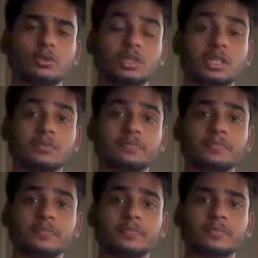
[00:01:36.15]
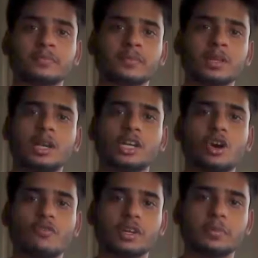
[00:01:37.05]
the
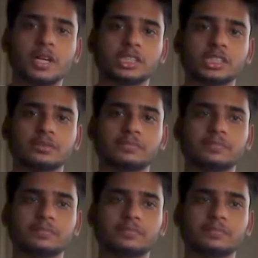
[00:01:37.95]
recovery partition.